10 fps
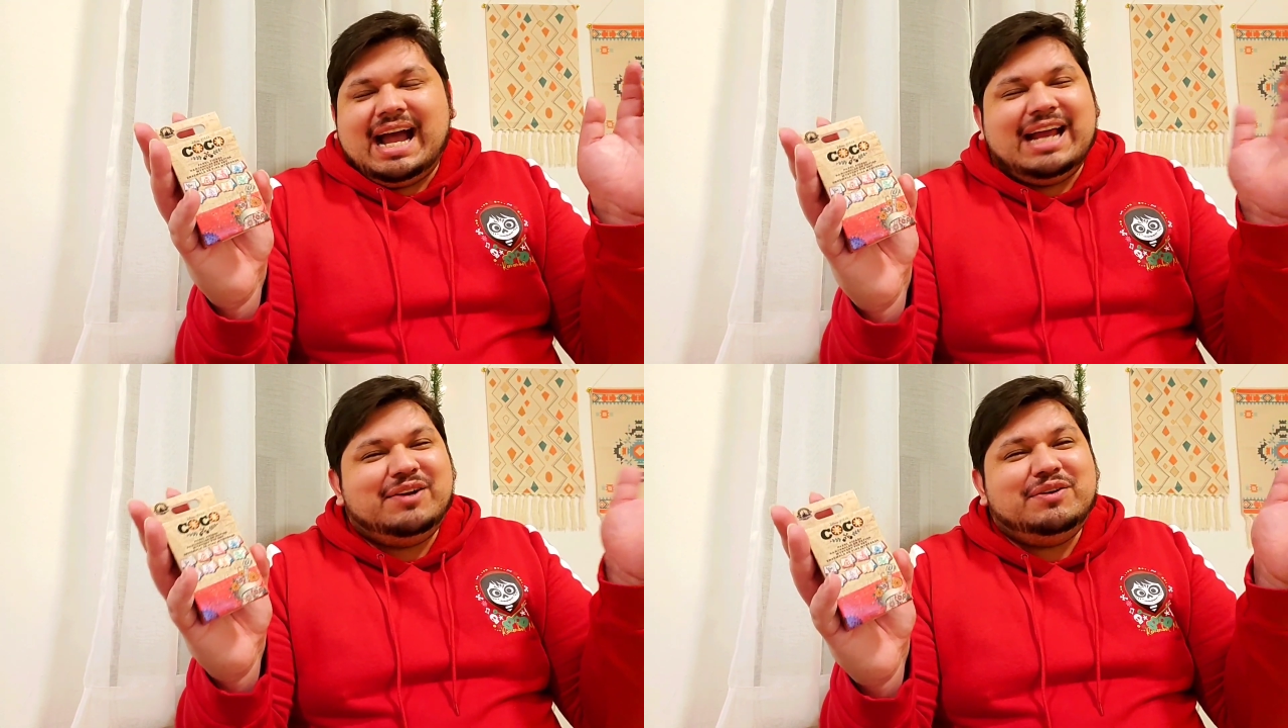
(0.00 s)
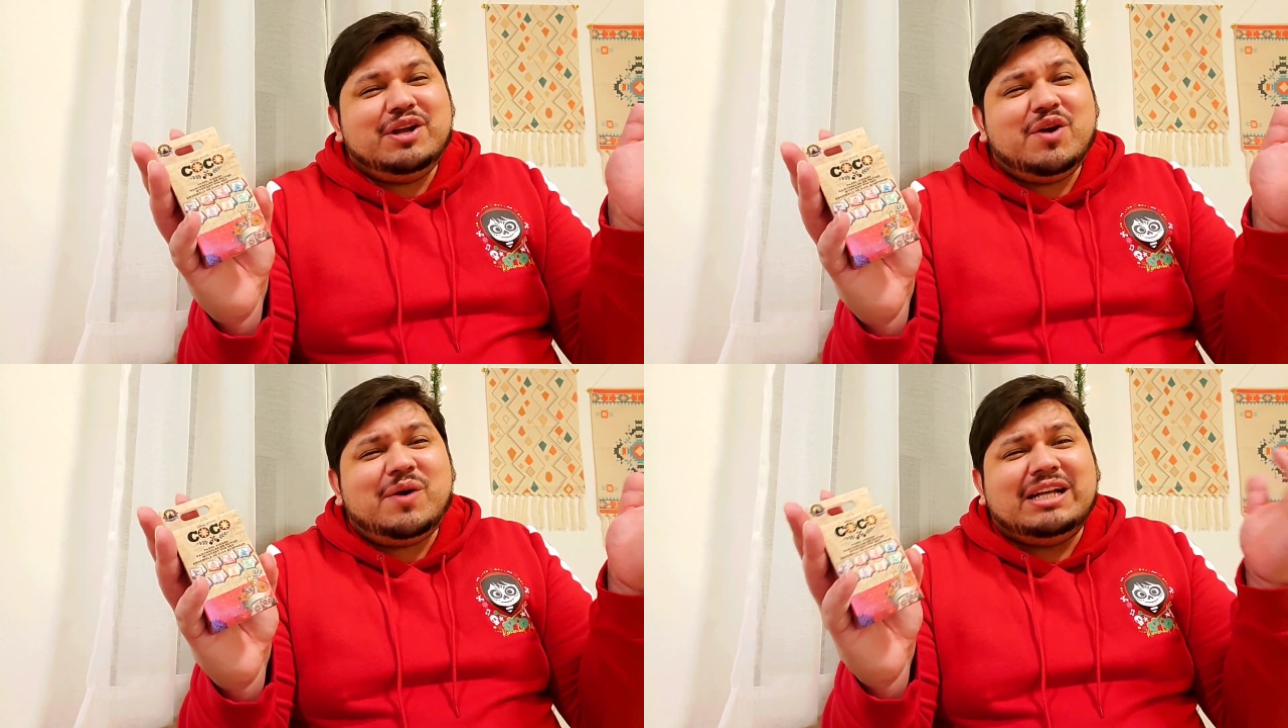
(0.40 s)
I don't
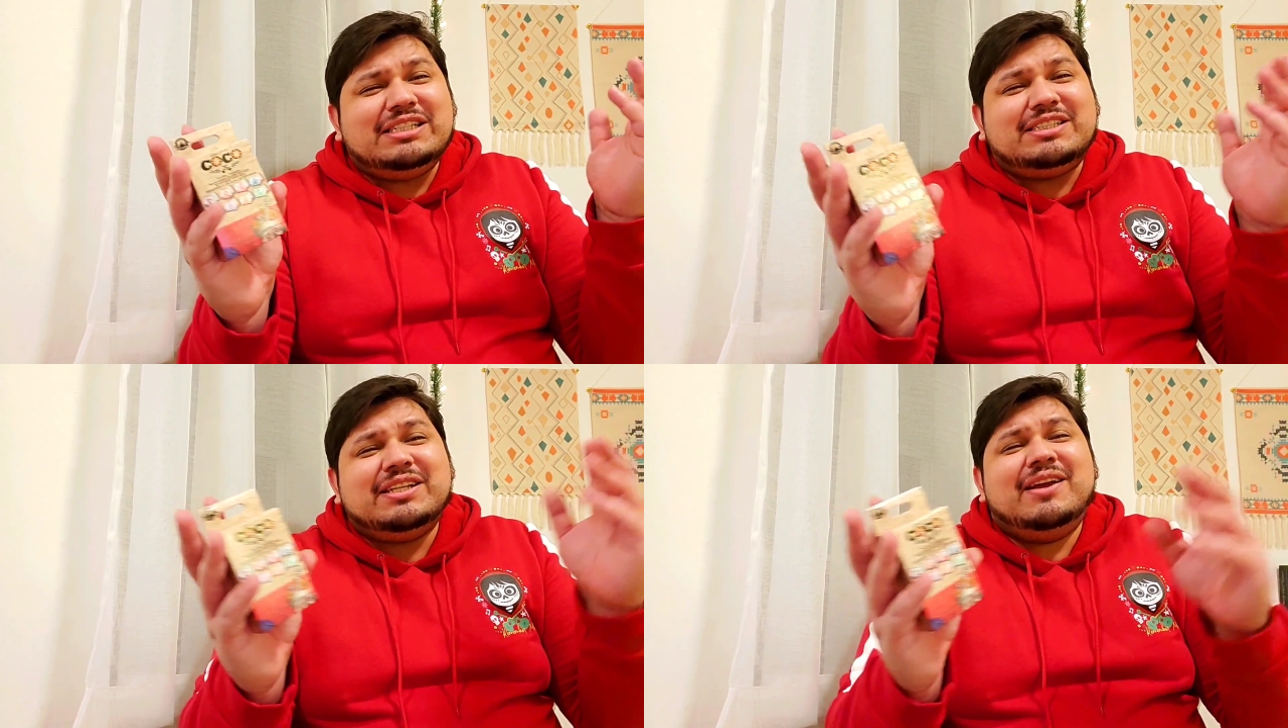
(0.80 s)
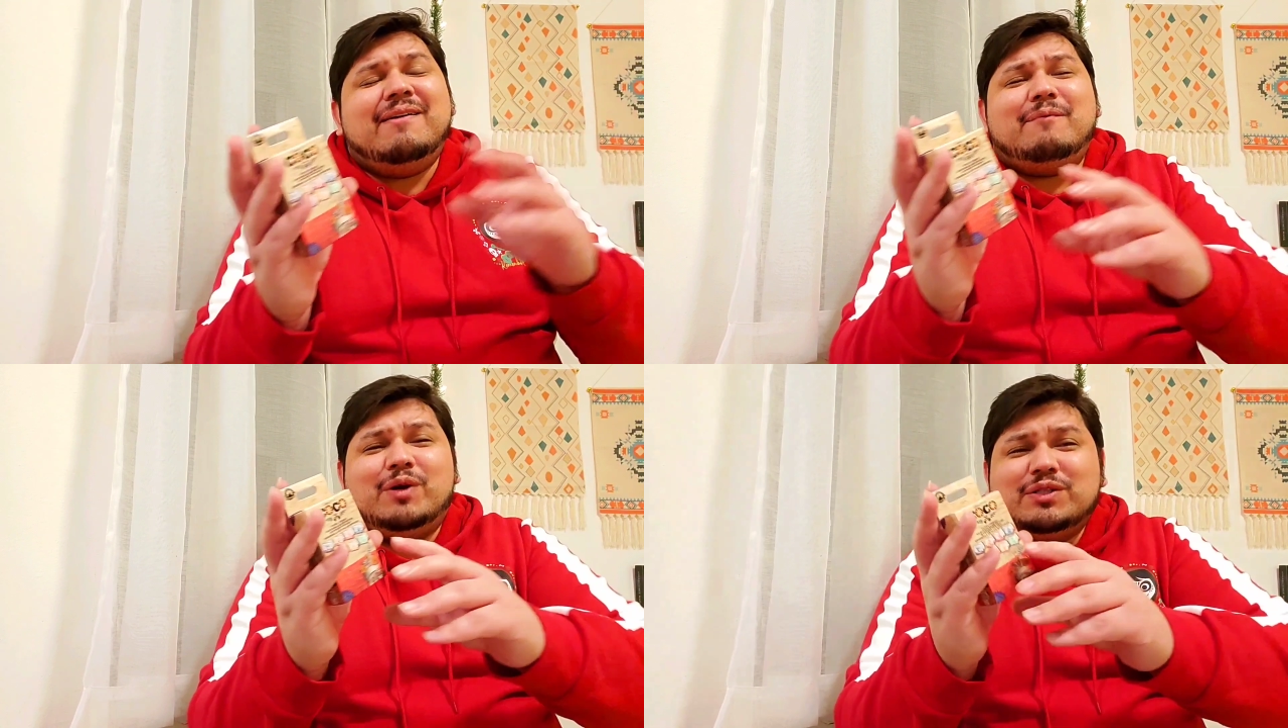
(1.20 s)
know, I just
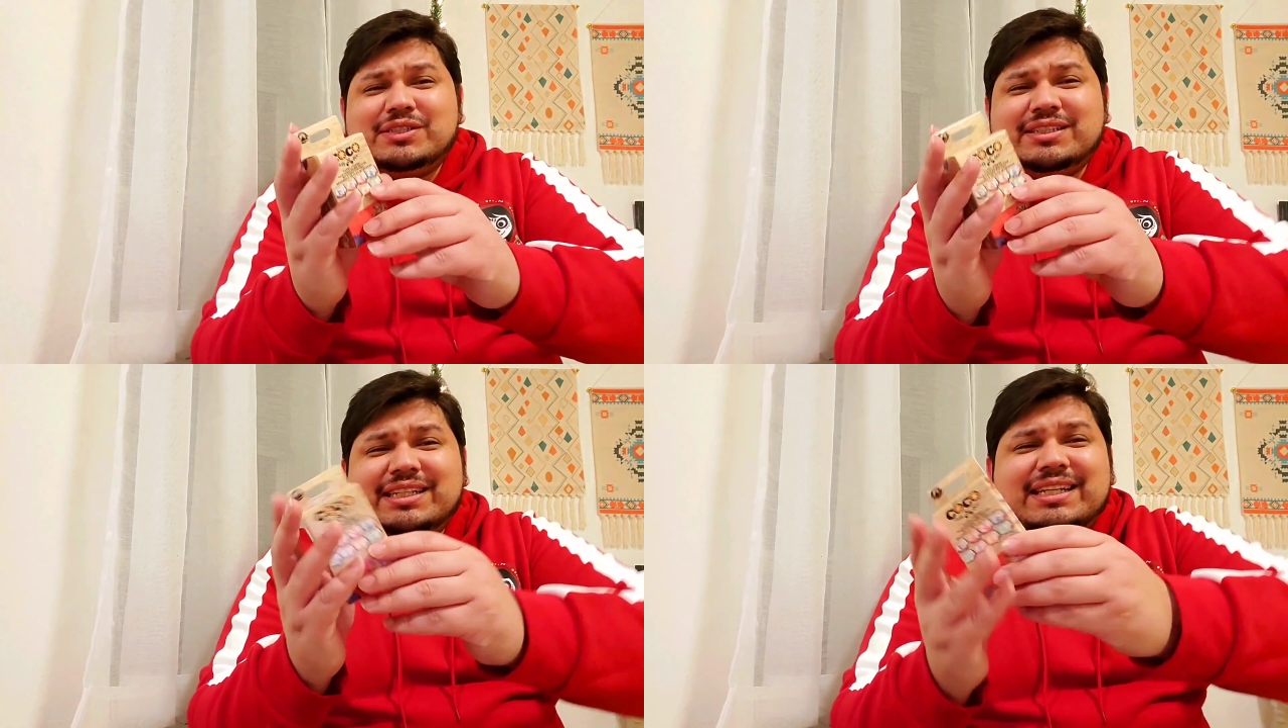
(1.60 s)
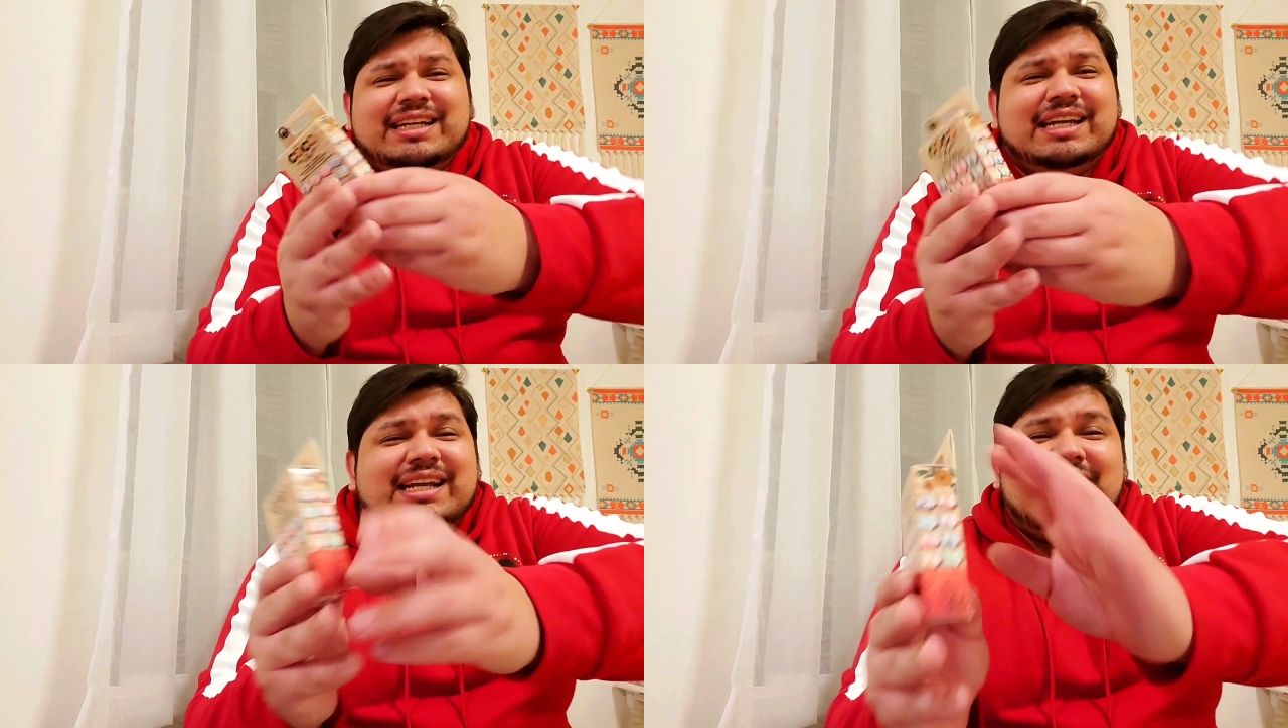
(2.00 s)
personally
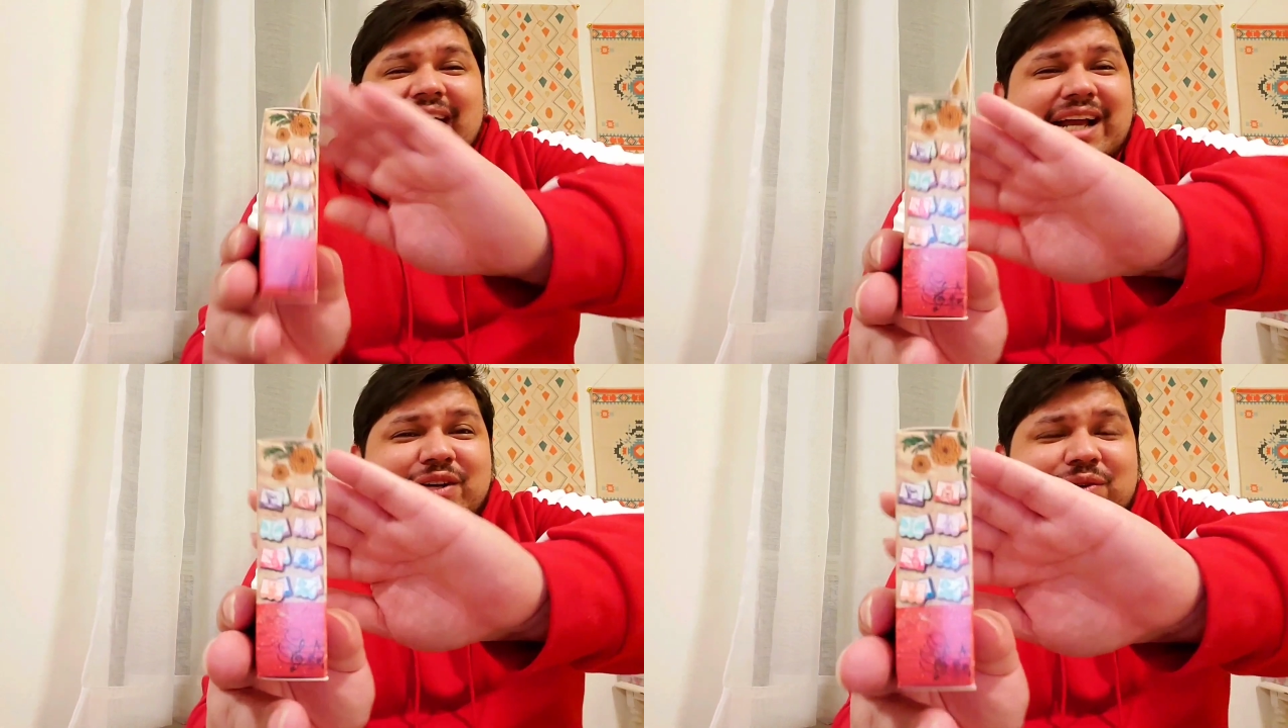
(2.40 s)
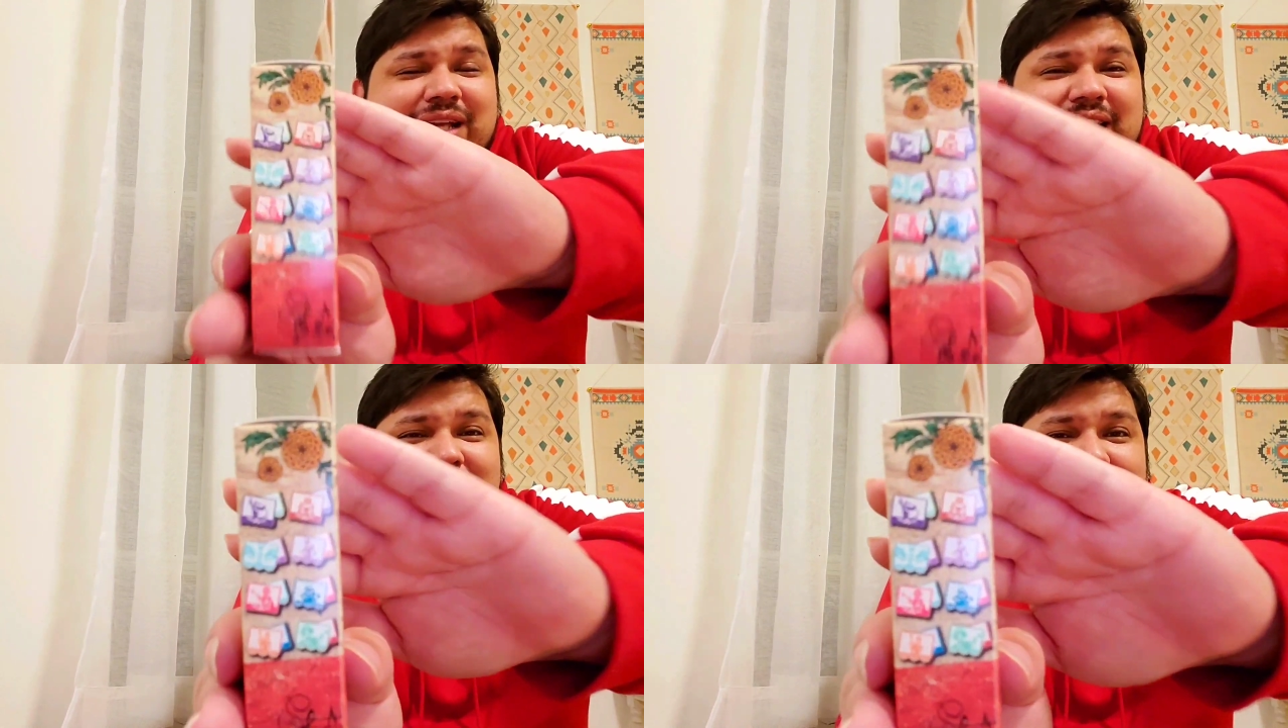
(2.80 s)
I don't like